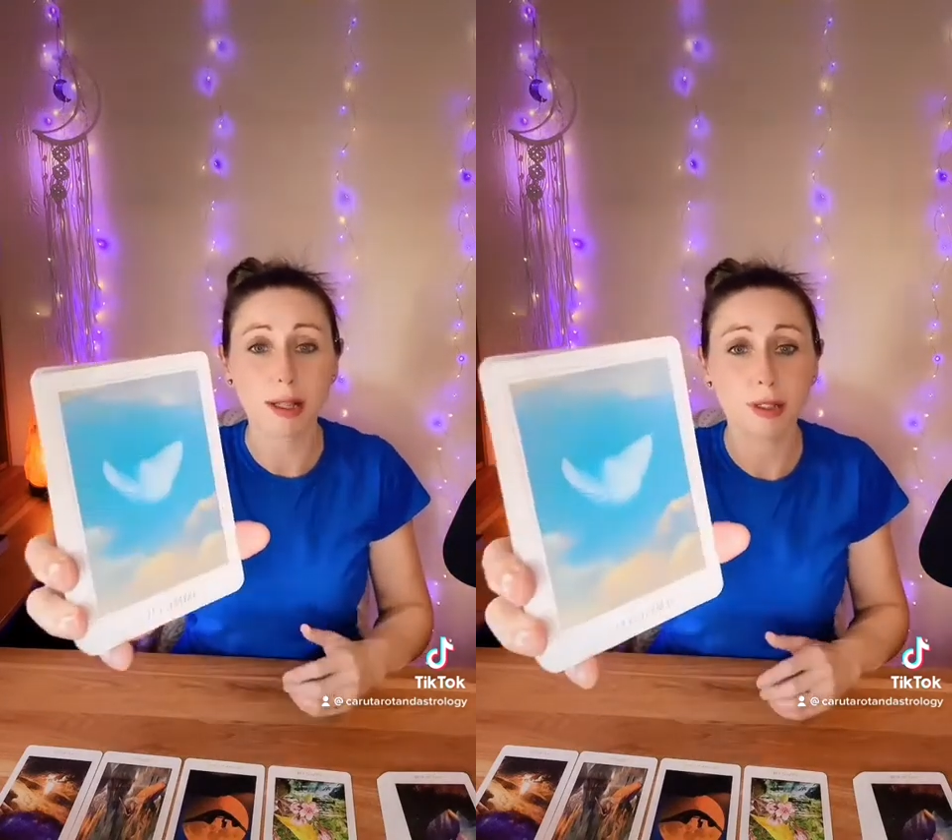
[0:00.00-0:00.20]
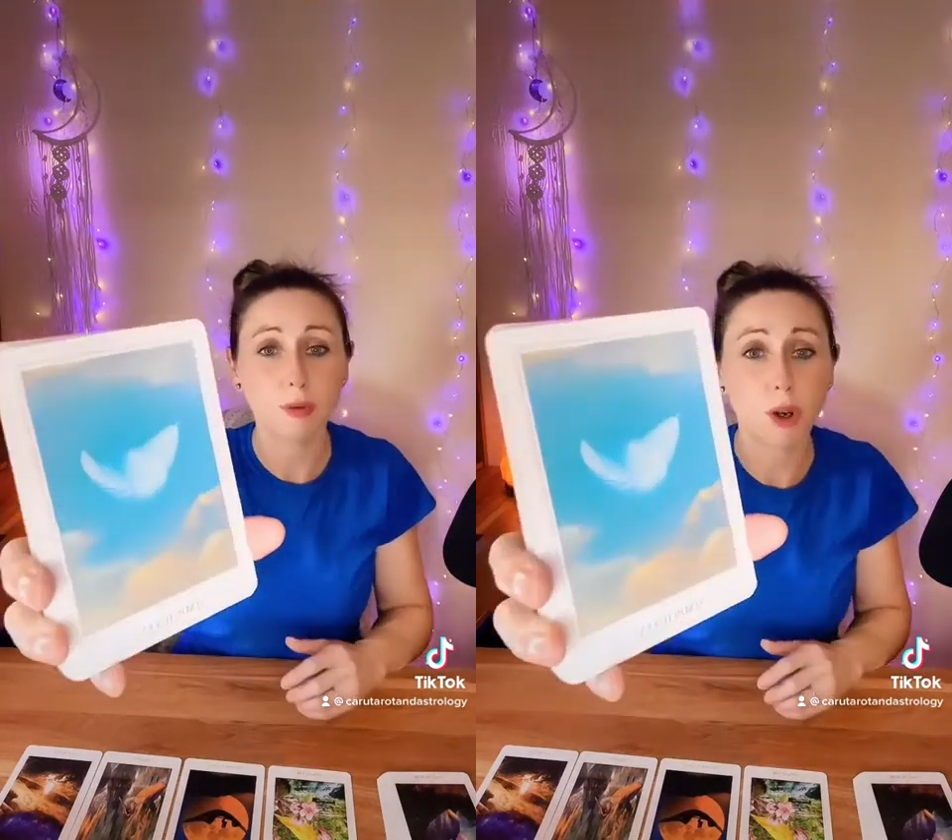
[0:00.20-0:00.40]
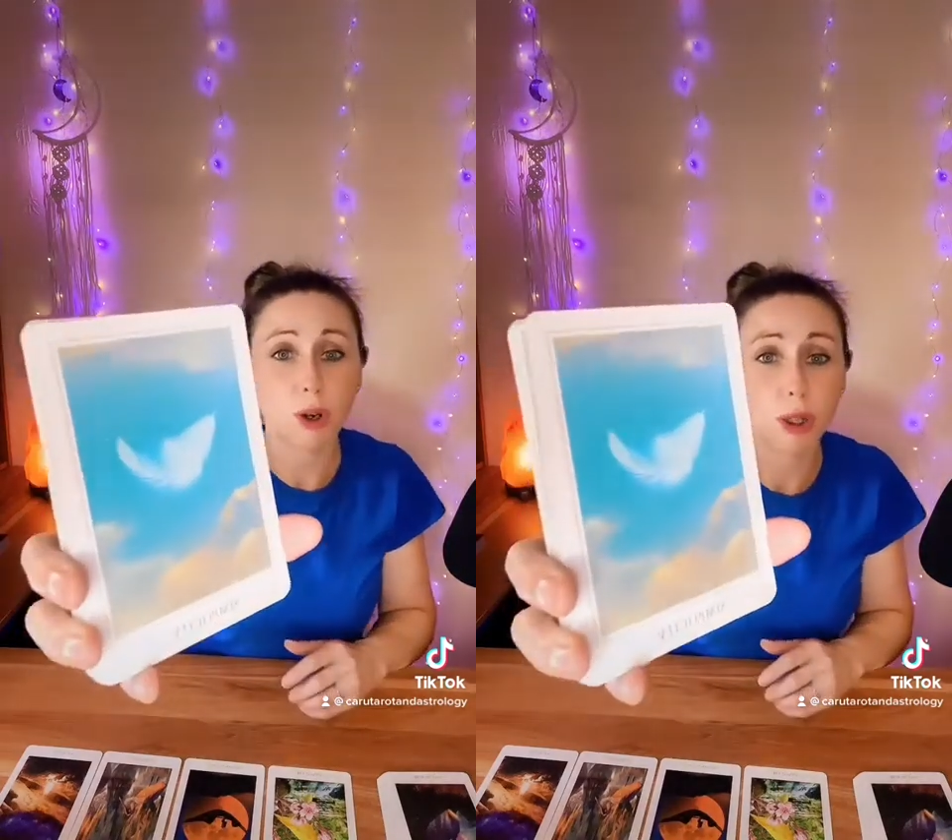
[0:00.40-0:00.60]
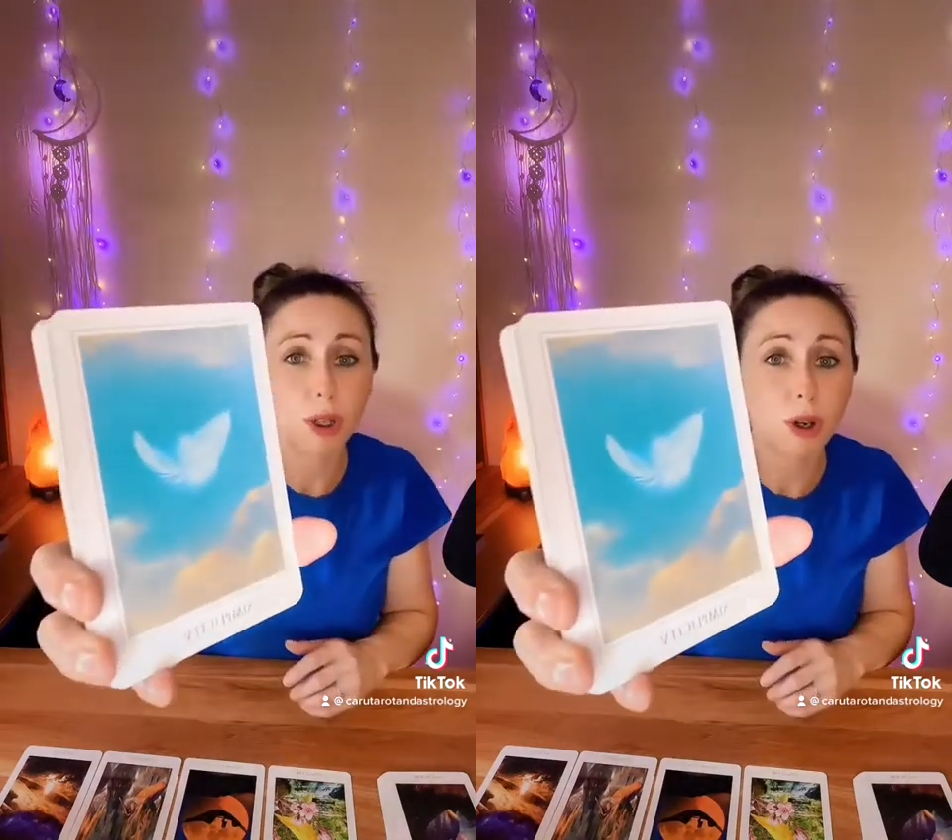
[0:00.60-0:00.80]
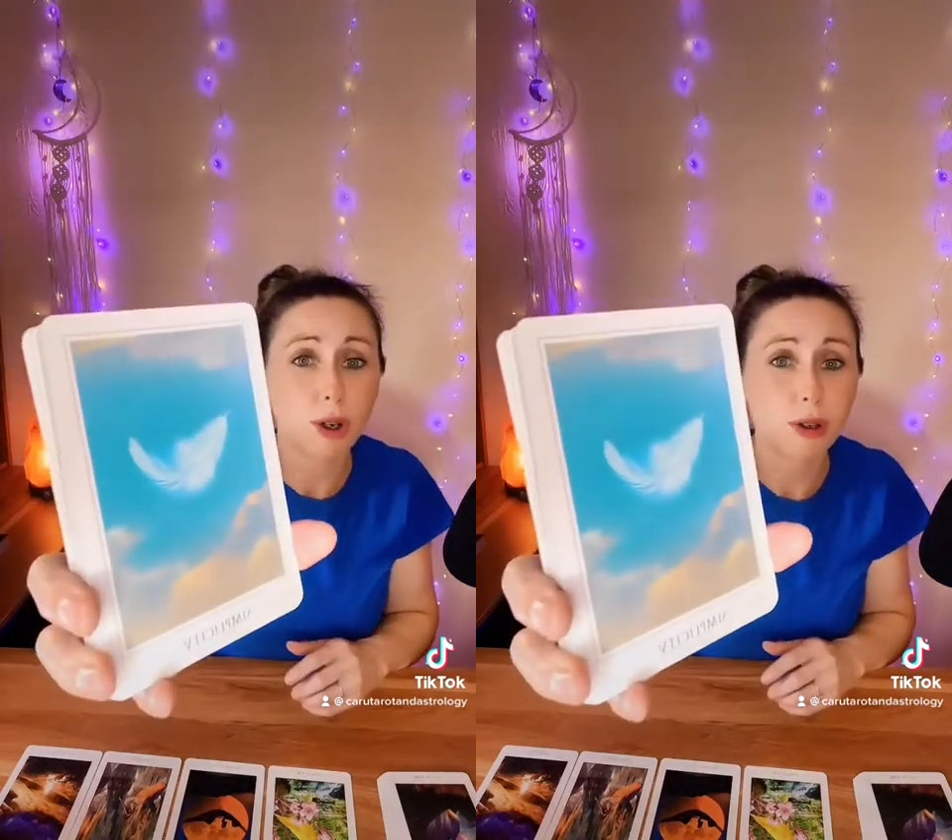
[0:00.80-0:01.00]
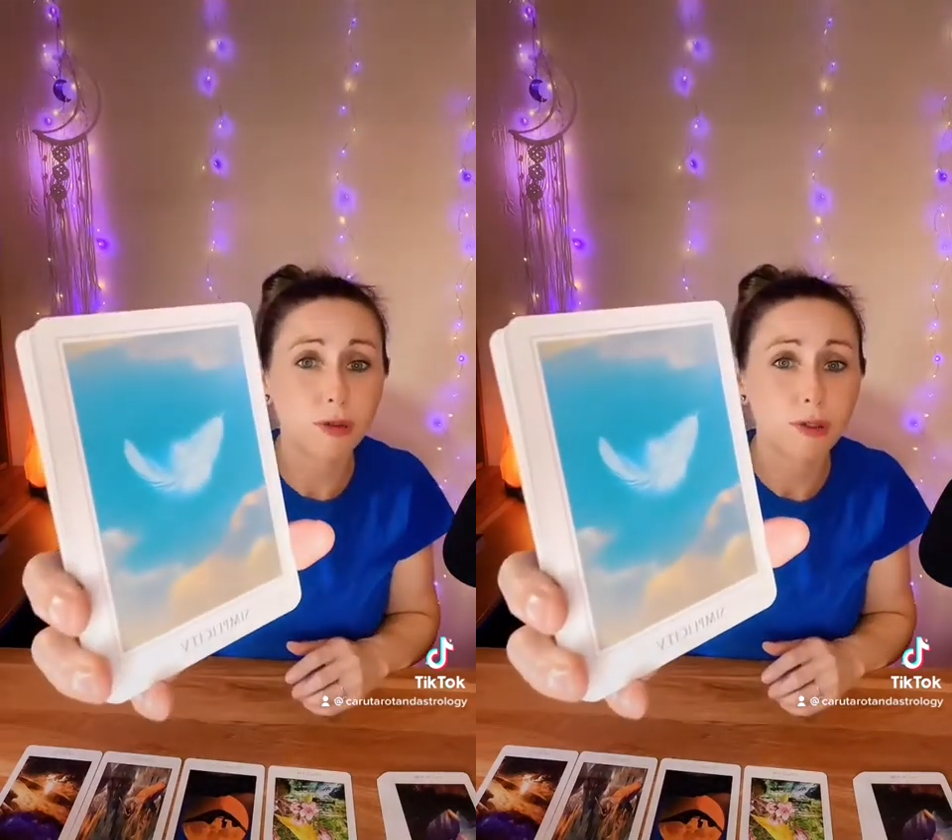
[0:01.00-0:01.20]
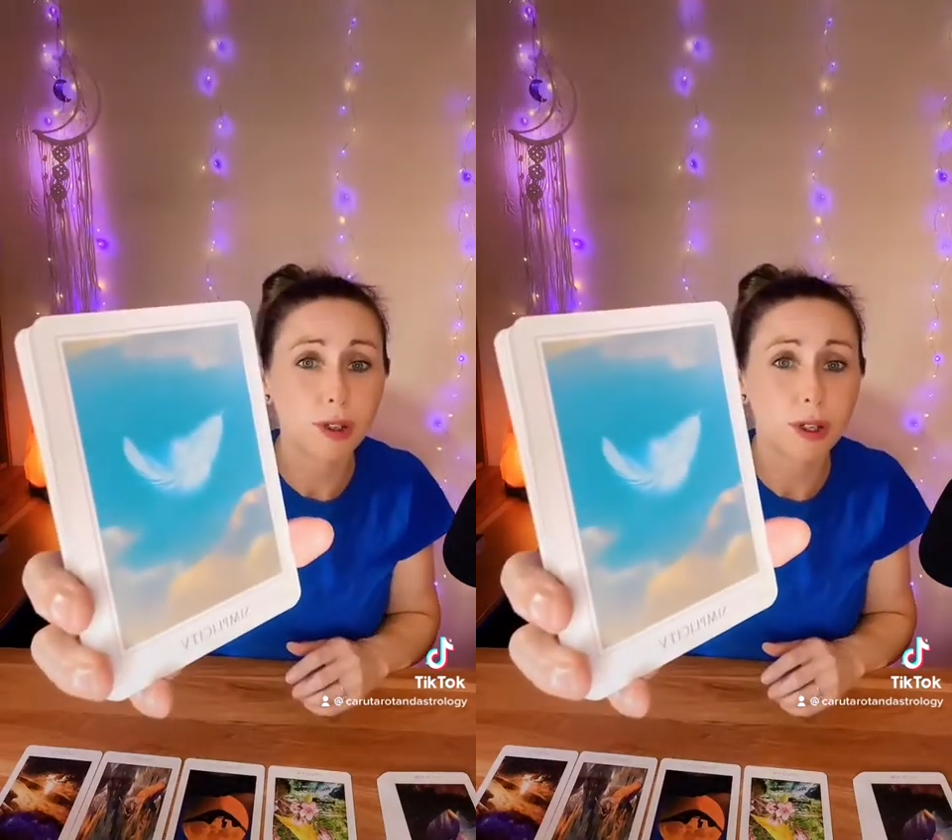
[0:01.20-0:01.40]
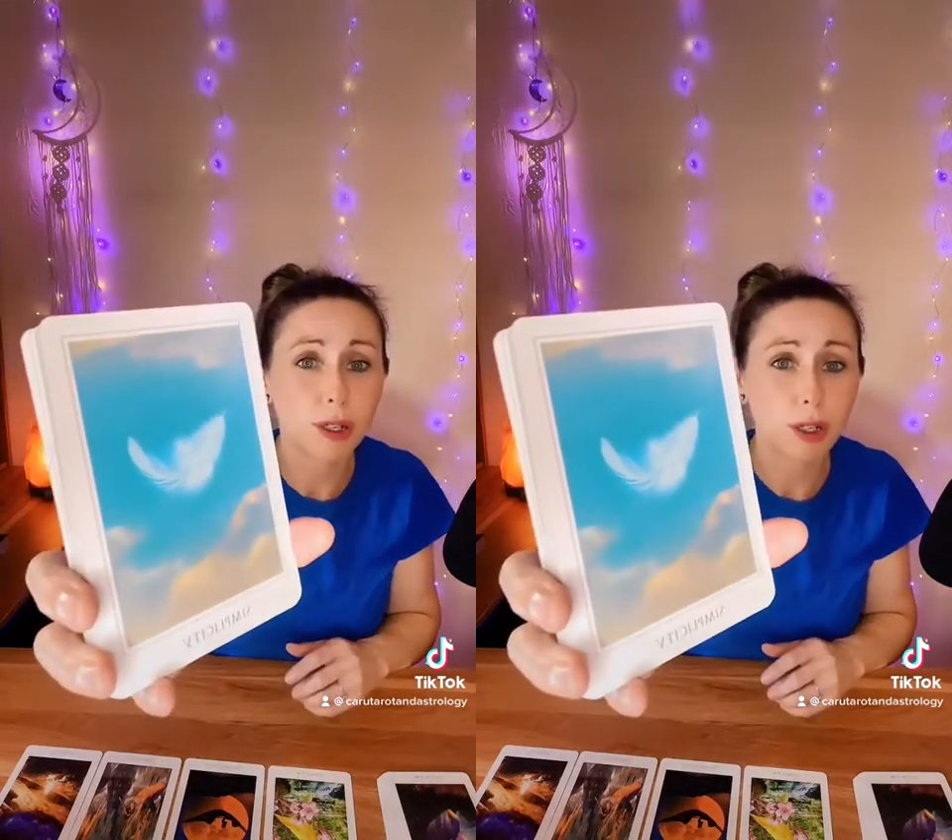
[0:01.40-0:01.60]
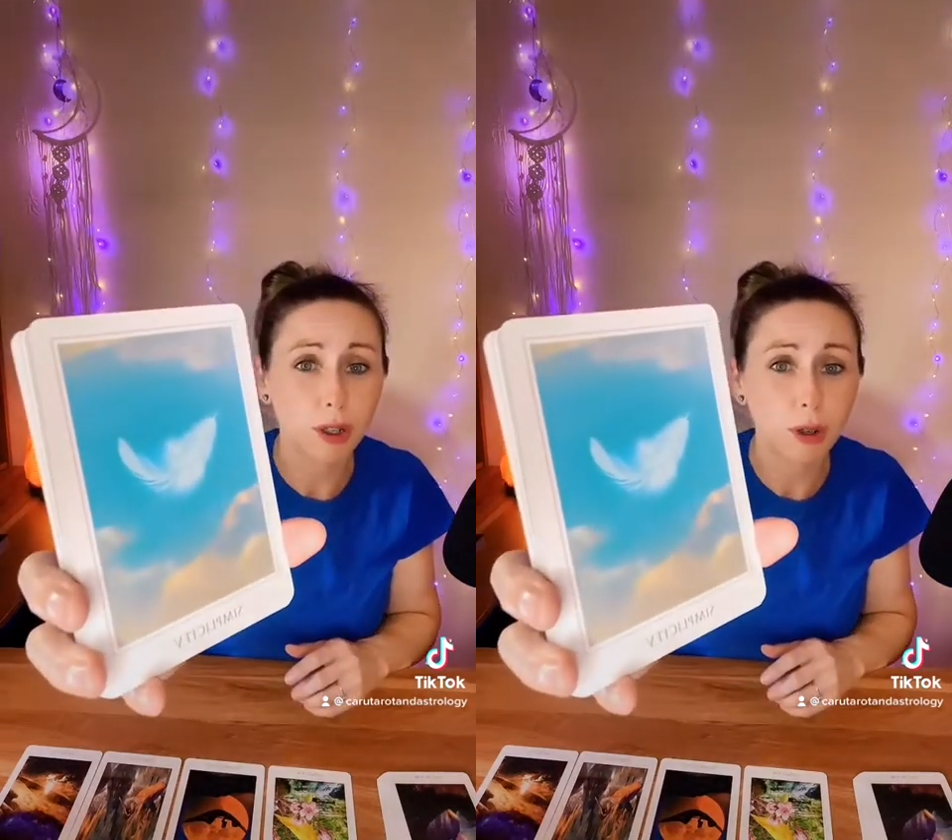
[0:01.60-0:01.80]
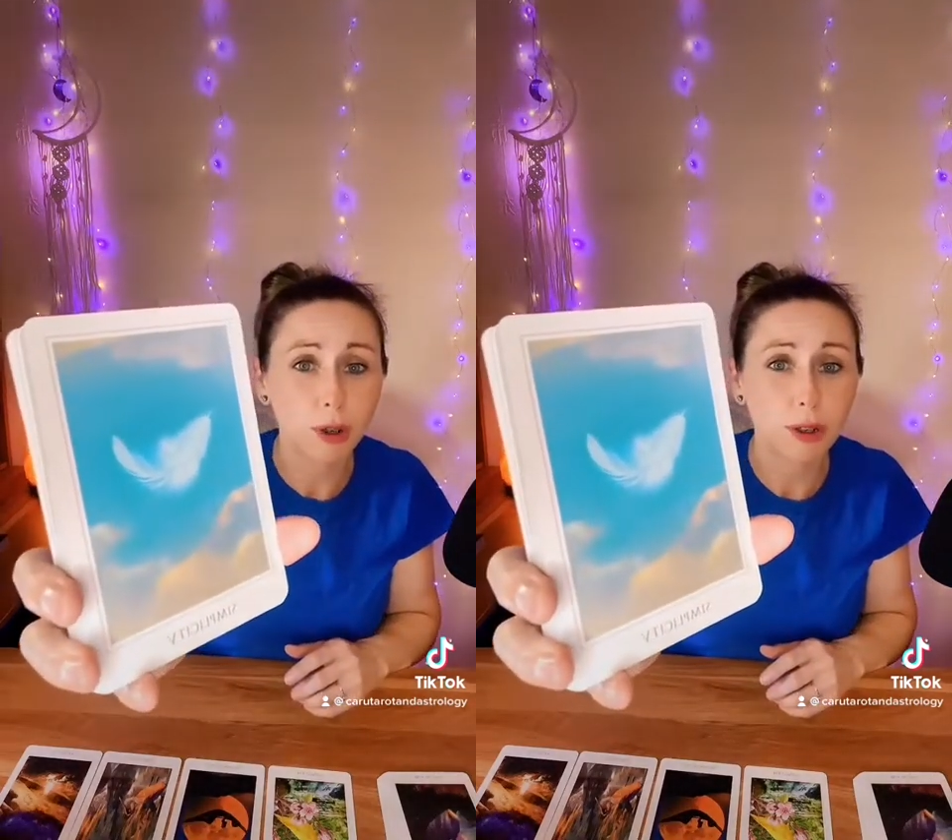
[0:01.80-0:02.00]
You've got a lot of,
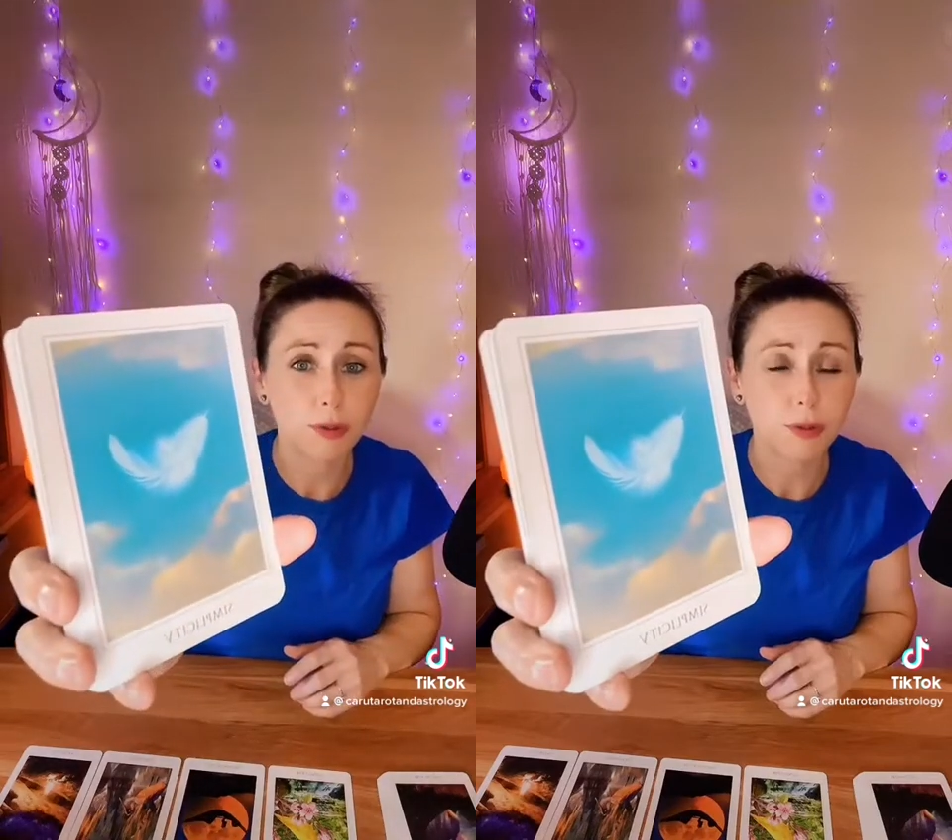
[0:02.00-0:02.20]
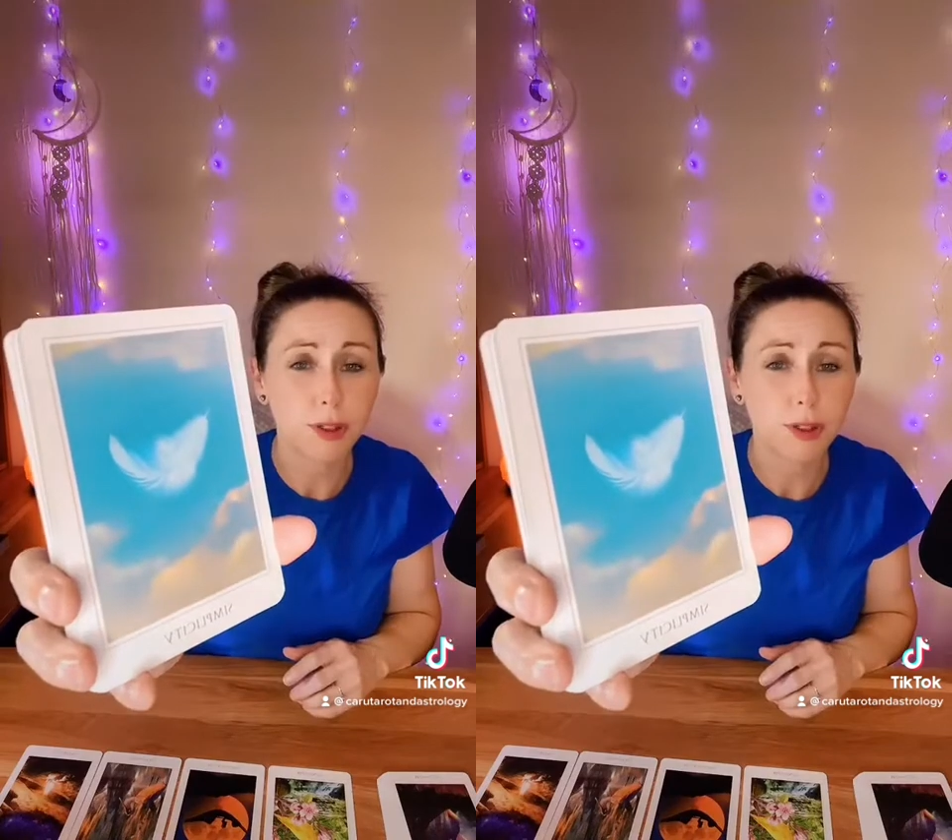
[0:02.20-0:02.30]
lot of